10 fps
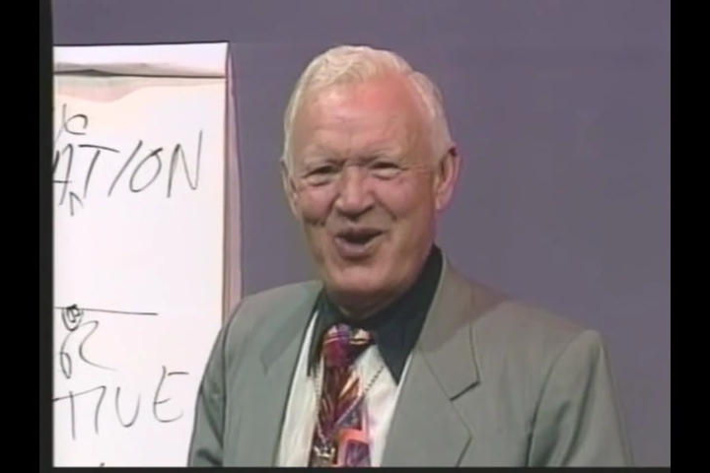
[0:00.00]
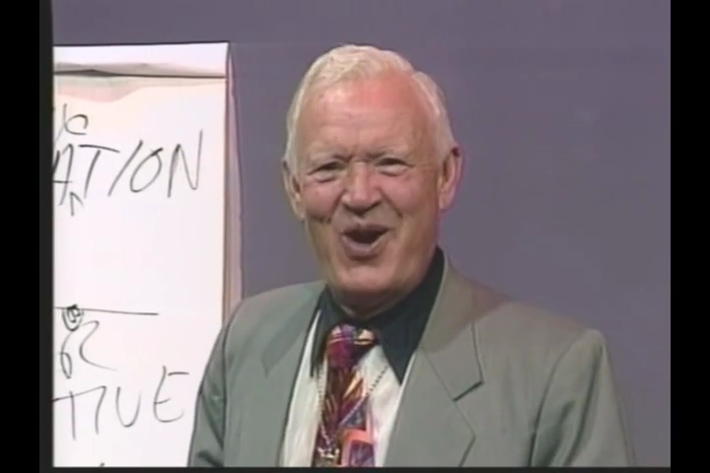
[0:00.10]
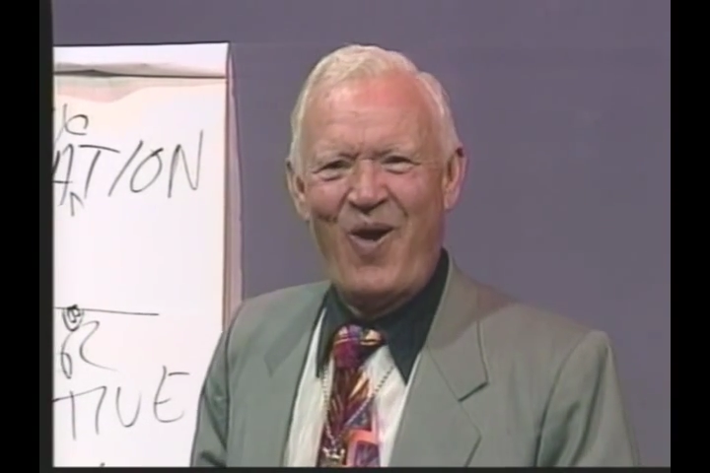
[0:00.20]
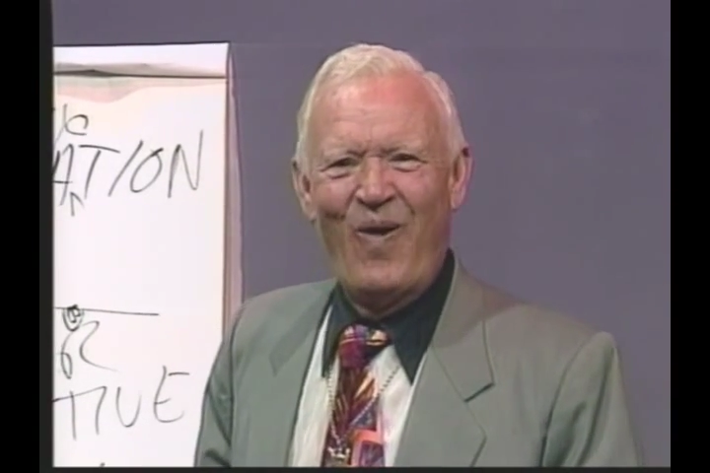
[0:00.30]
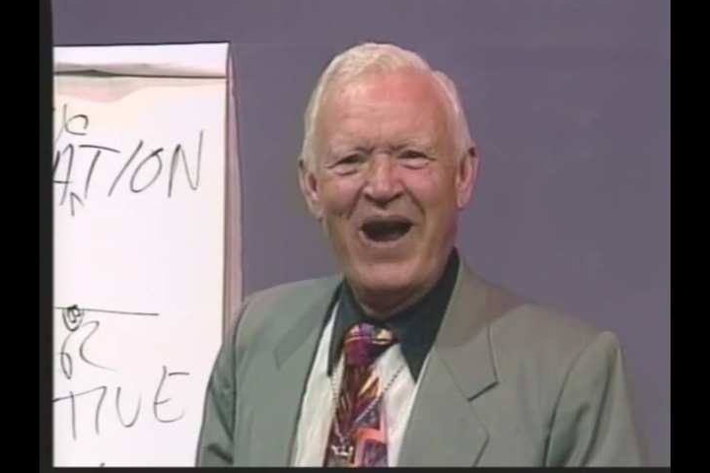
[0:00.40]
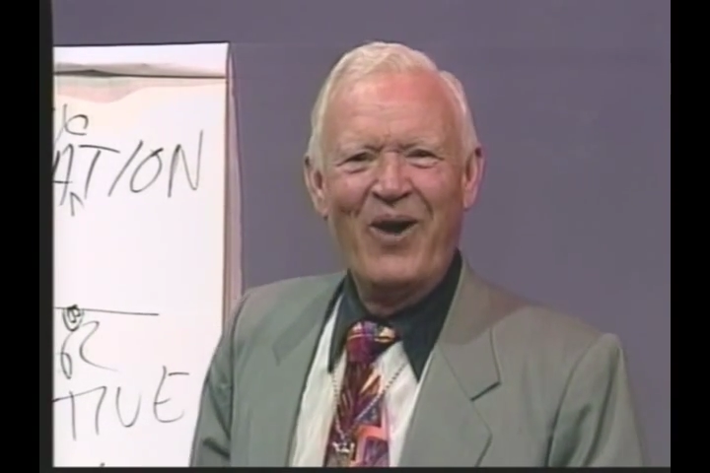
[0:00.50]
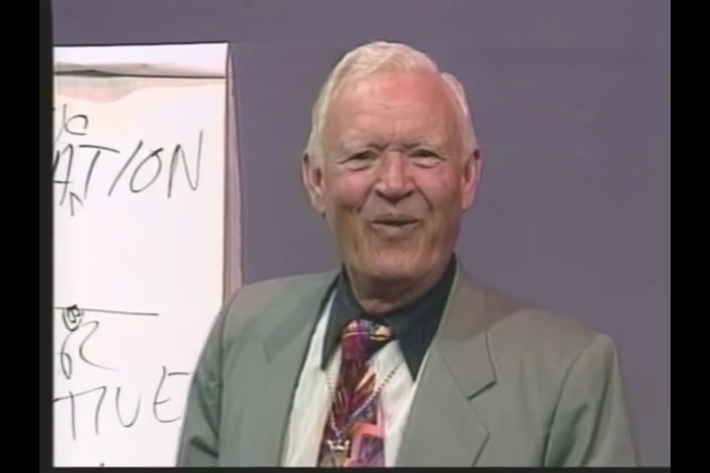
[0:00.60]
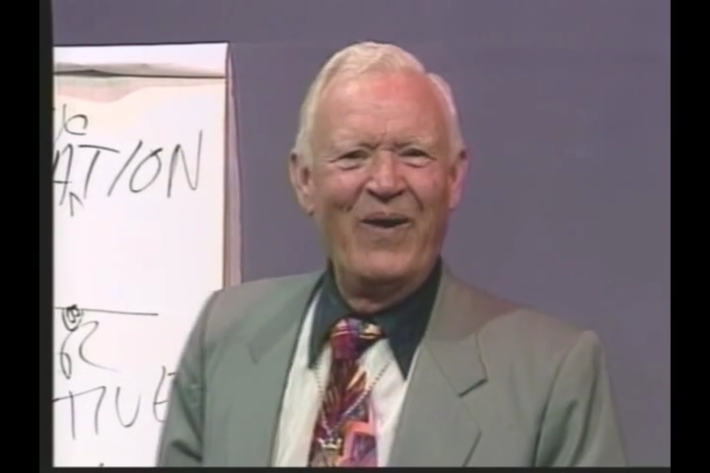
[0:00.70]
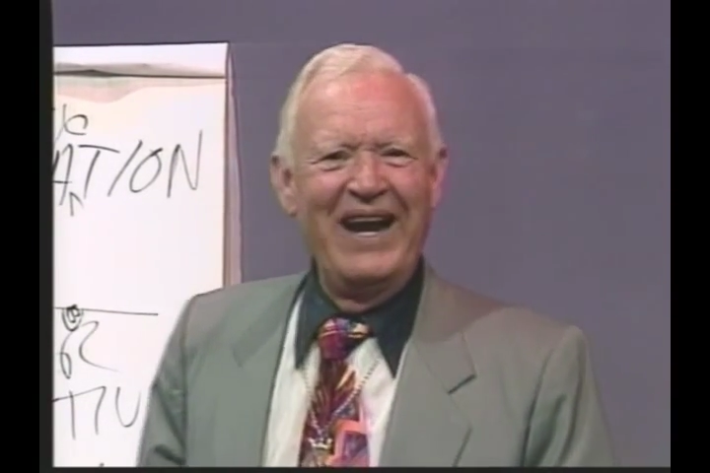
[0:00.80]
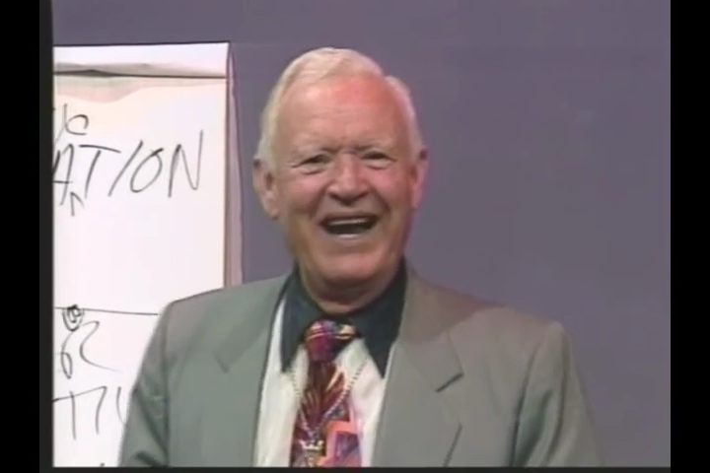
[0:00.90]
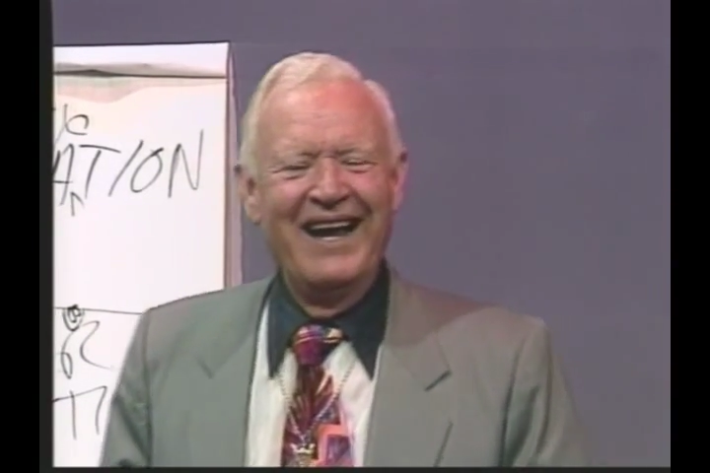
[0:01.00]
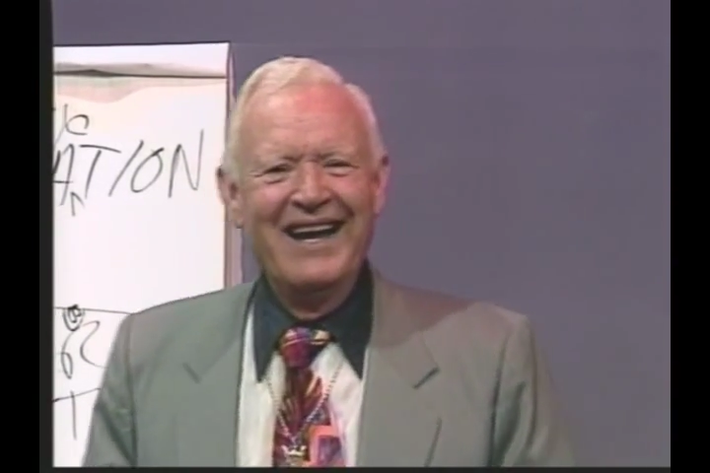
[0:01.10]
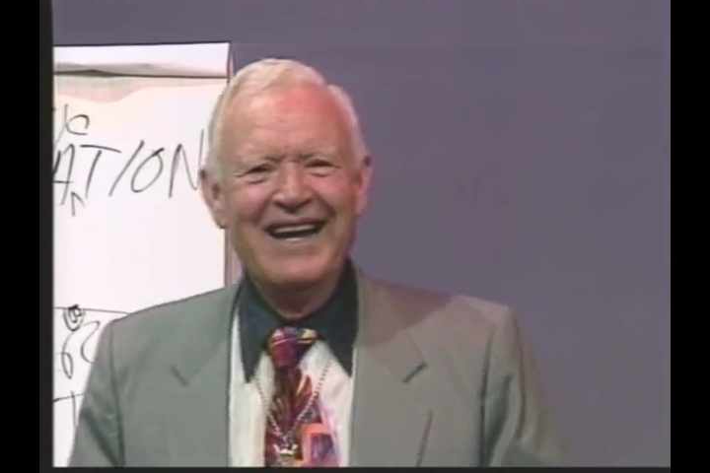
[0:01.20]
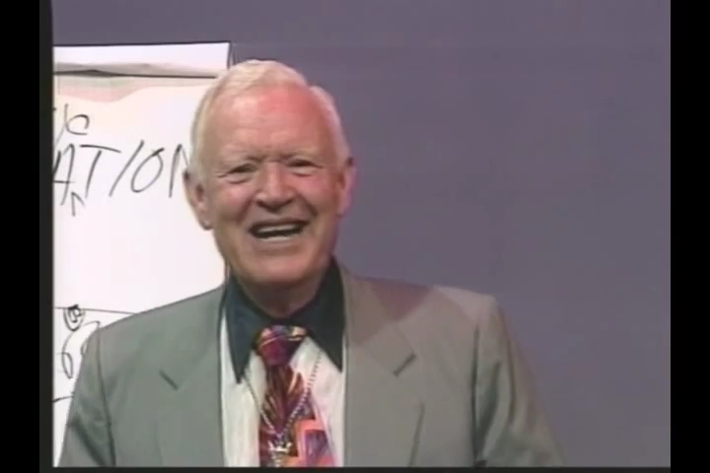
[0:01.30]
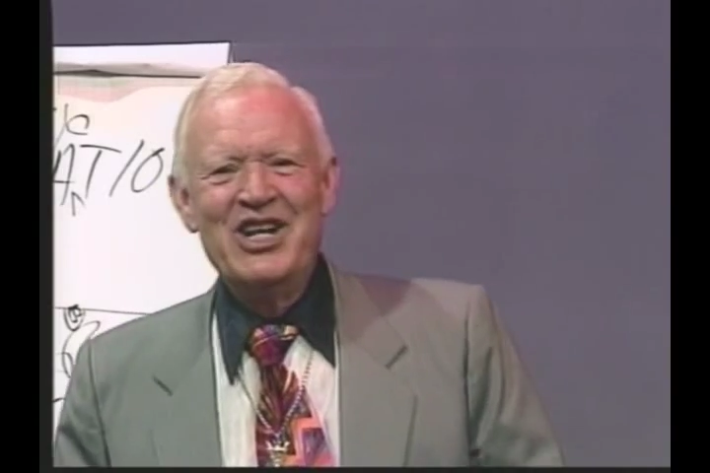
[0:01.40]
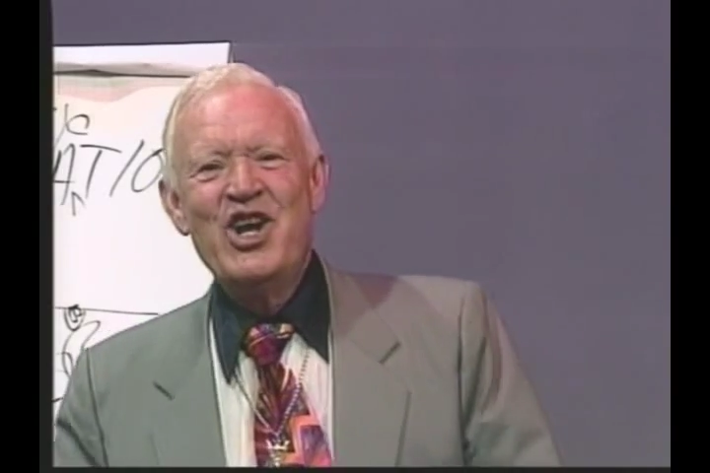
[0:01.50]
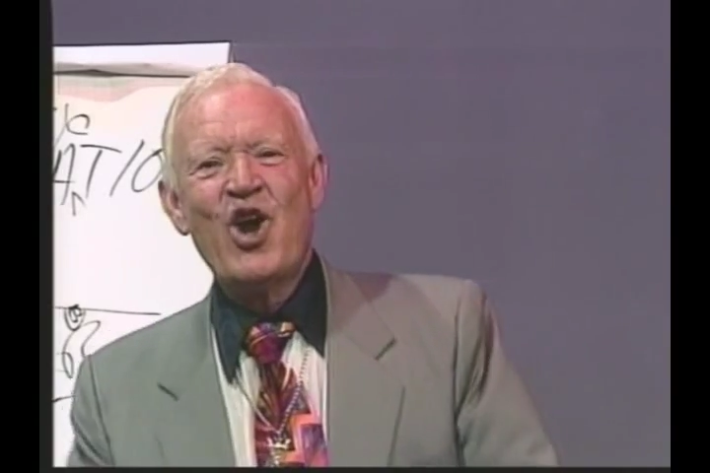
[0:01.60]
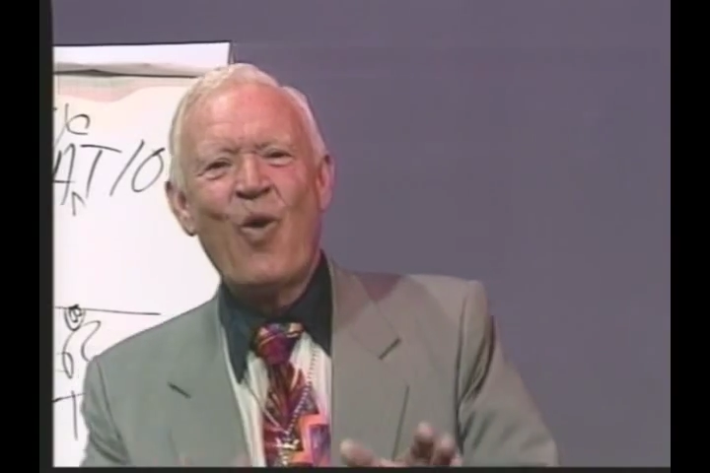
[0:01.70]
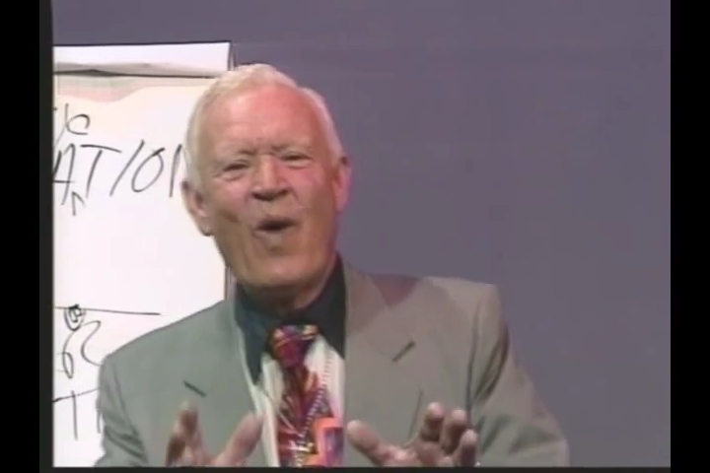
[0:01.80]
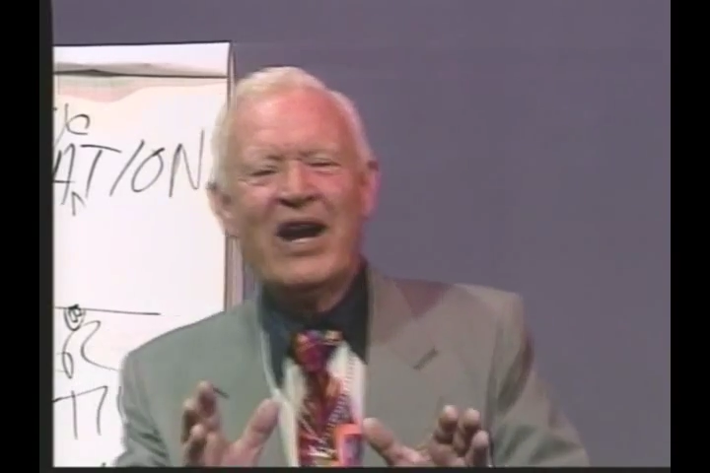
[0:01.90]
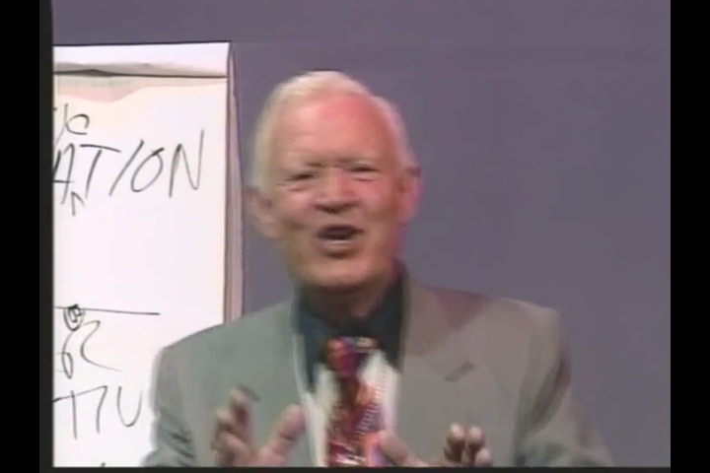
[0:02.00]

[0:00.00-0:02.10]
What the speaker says: No, really. Do you know what?